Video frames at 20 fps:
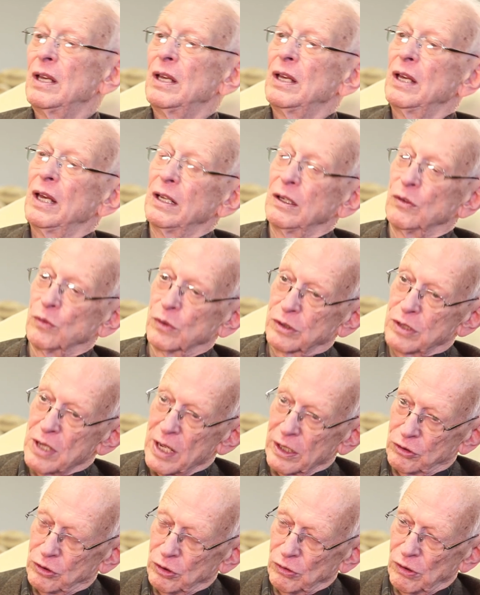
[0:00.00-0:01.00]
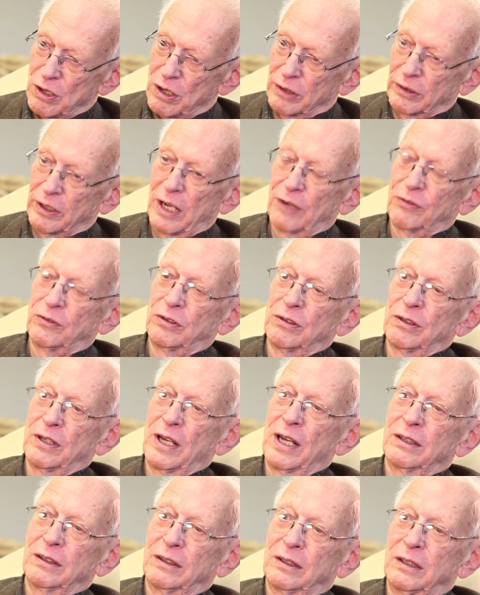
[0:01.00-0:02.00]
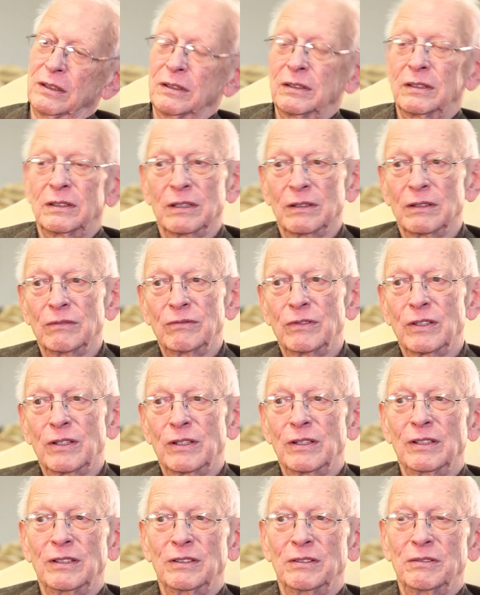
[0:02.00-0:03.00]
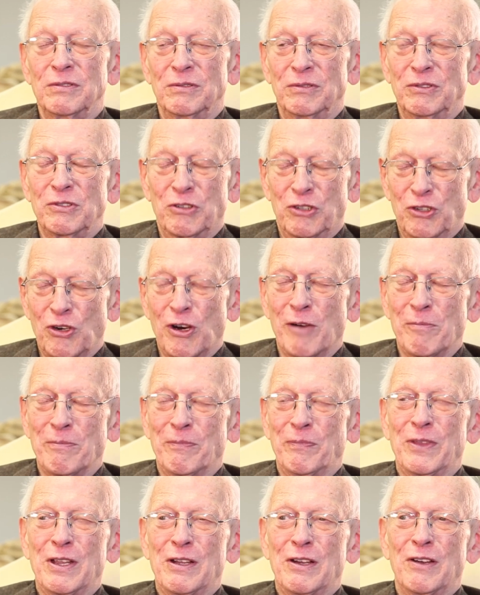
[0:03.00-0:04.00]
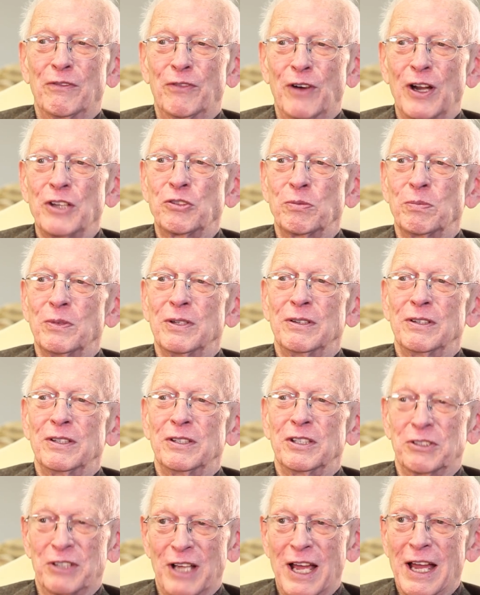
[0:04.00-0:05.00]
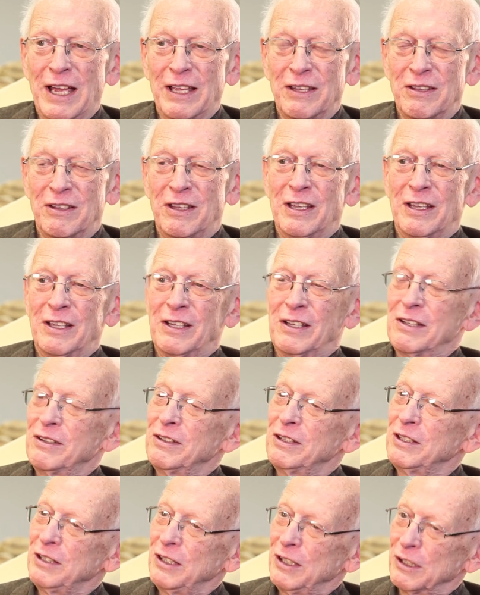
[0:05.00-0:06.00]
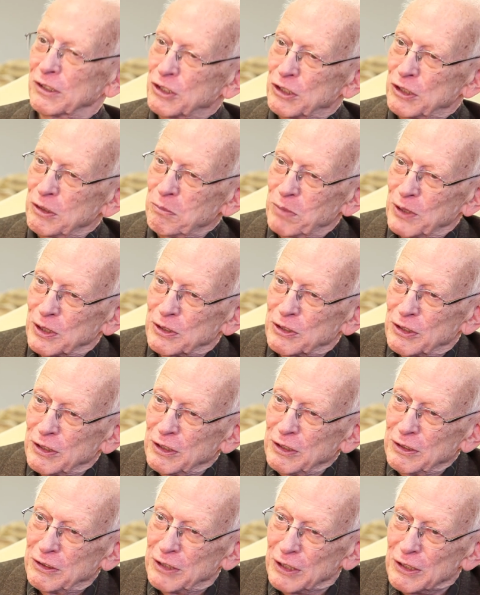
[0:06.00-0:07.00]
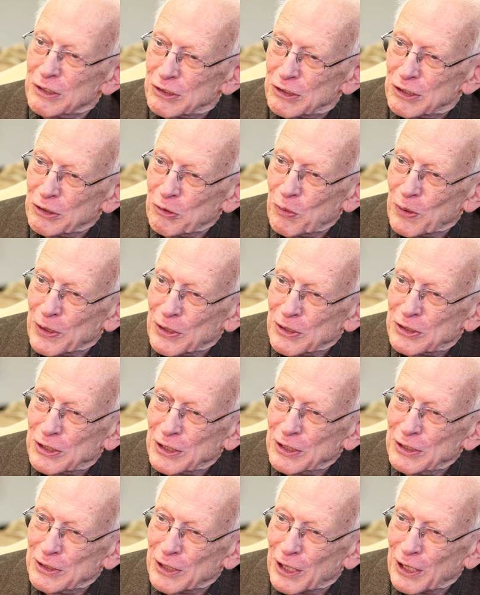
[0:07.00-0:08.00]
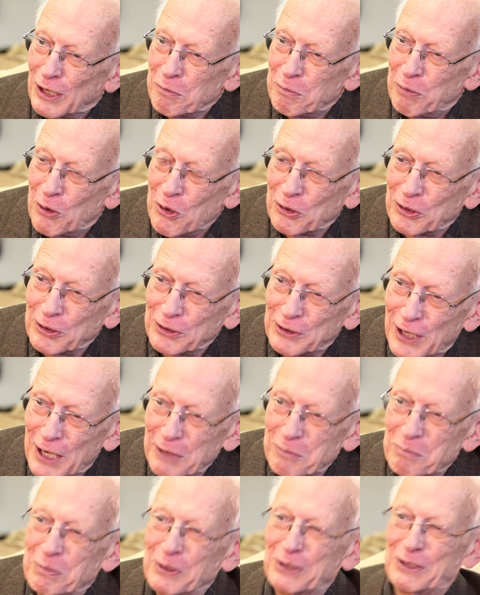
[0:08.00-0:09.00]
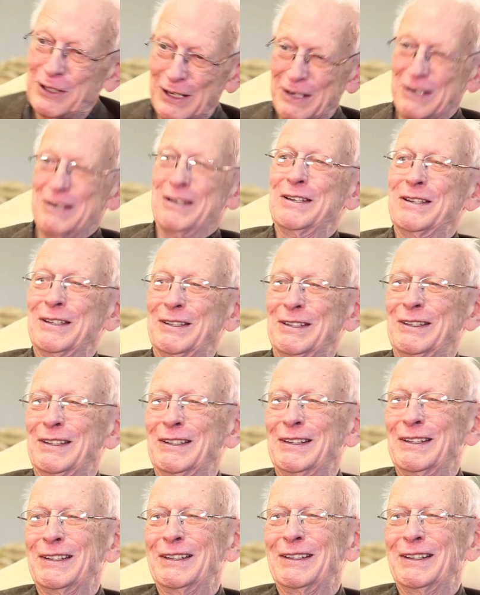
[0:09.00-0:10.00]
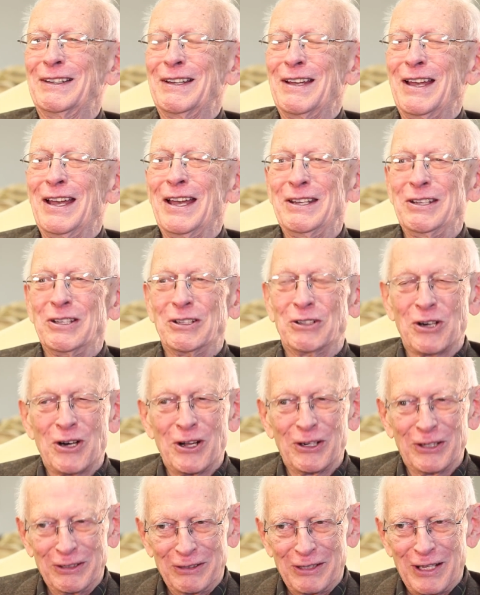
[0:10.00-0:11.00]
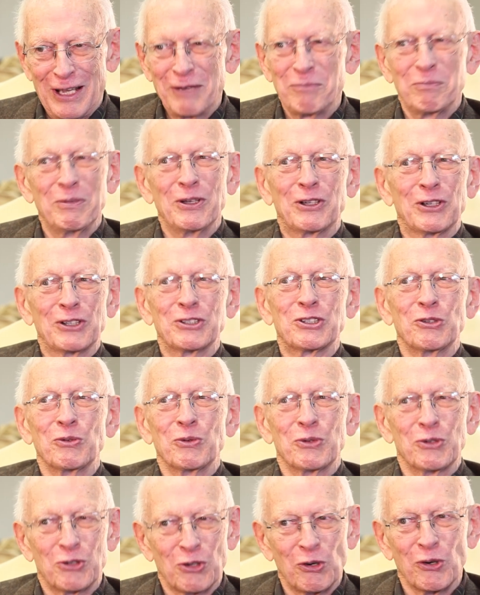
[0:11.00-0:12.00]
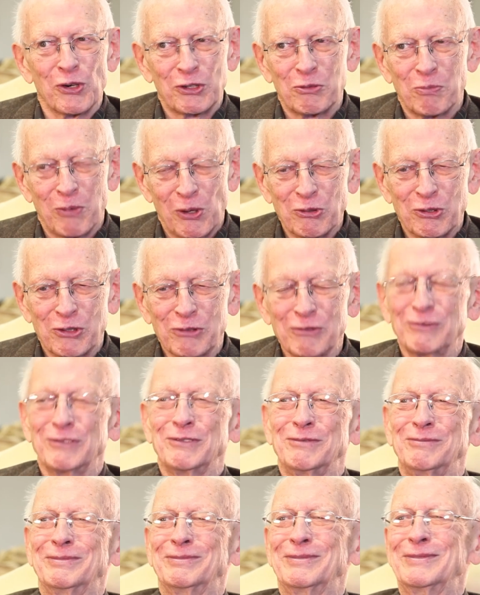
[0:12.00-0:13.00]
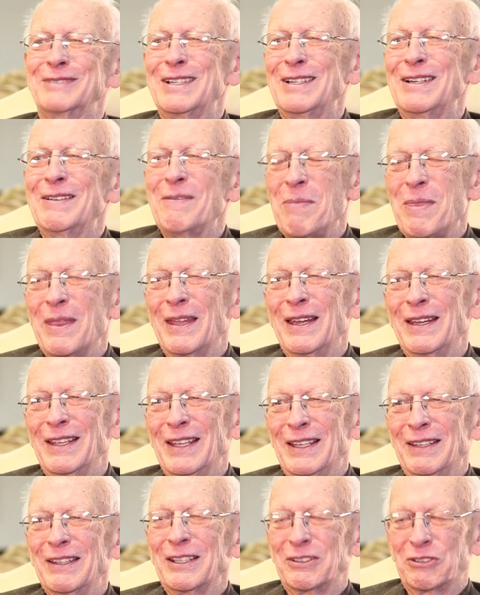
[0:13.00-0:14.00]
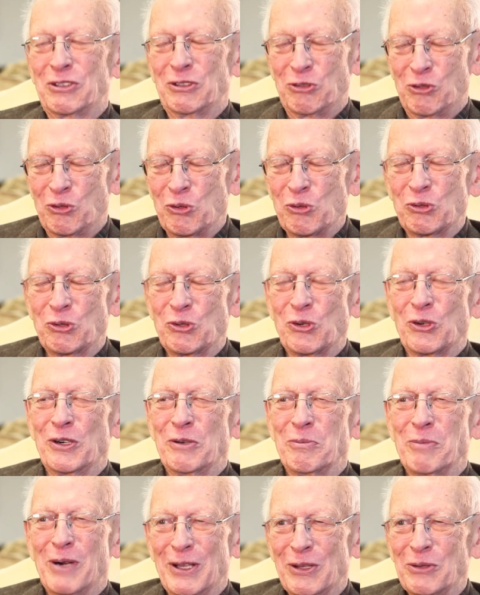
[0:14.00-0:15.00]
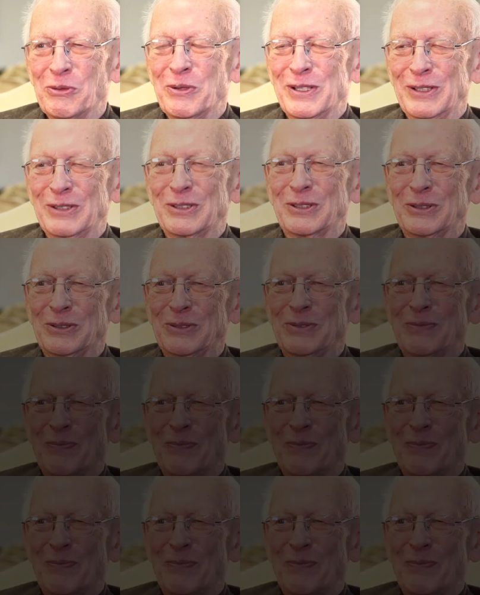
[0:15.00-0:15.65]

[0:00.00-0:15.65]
And it was not too long after that that a very sharp Frenchman designed the itsy bitsy, teensy weensy, yellow polka dot bikini. And he called it that because it was so explosive. That, that's a true story, by the way. So,